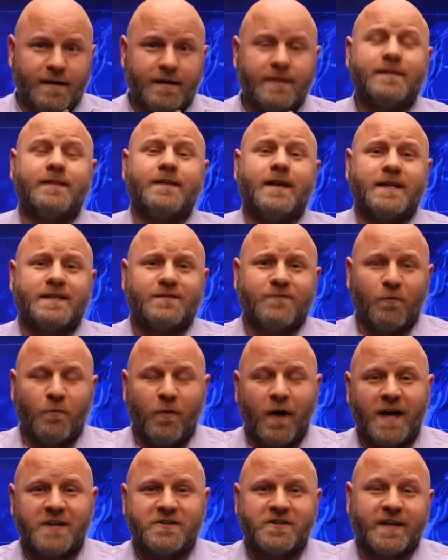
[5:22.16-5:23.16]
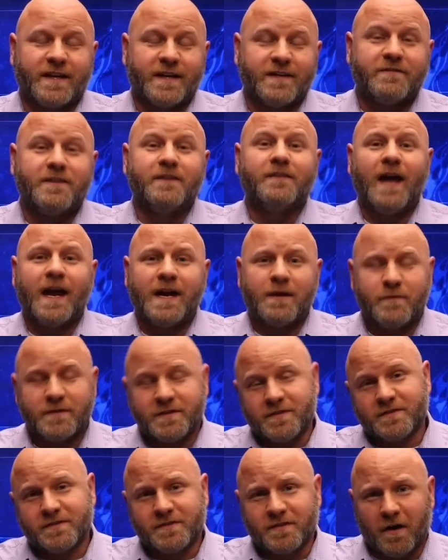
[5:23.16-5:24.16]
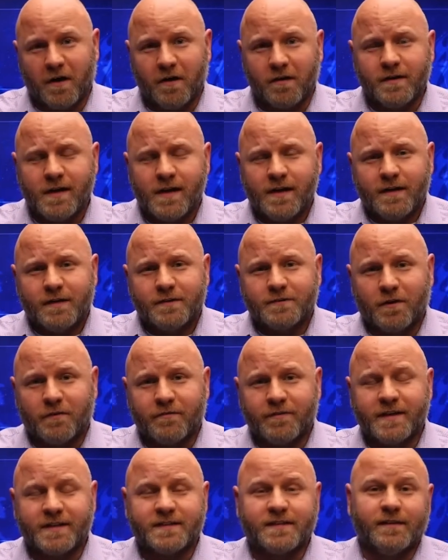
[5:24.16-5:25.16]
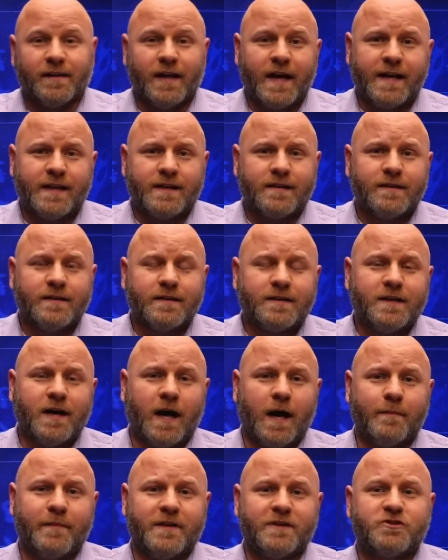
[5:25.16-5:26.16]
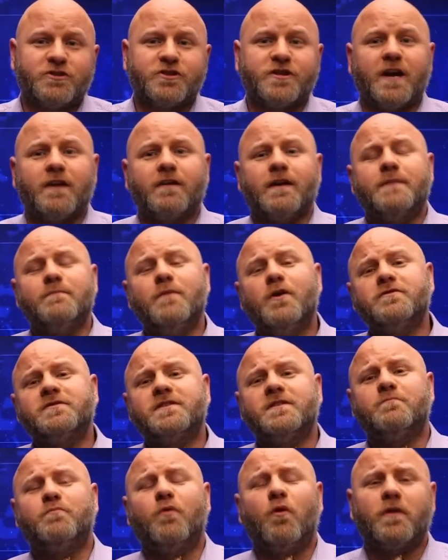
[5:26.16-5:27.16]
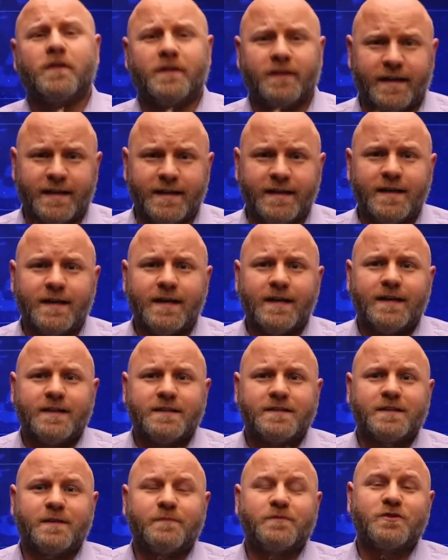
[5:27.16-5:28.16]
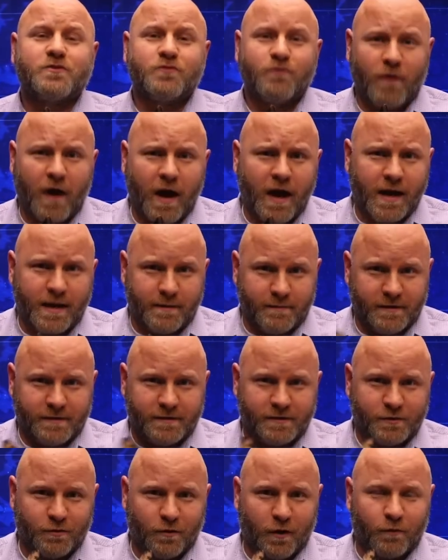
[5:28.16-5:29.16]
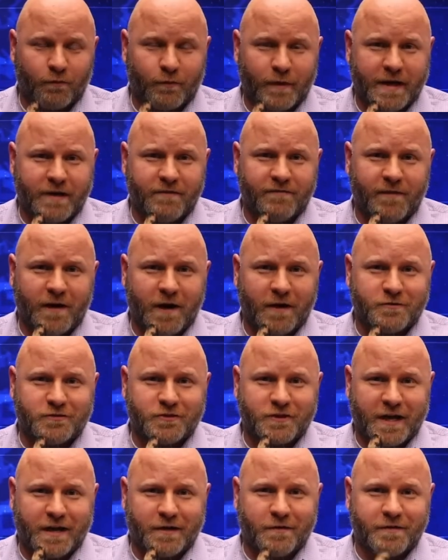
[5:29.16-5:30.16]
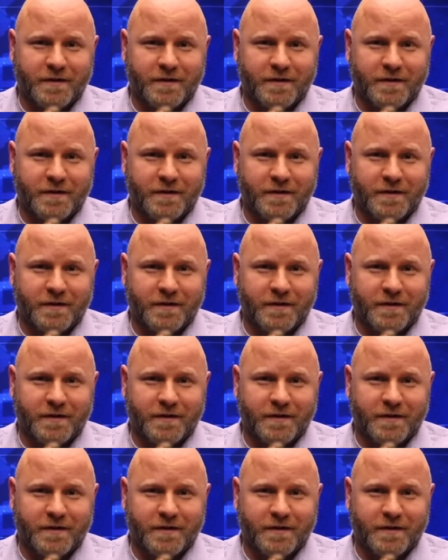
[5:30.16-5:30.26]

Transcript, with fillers: Thanks for watching, and if you like what you saw, don't forget to like, comment, share, and most importantly, subscribe to our Ring of Fire channel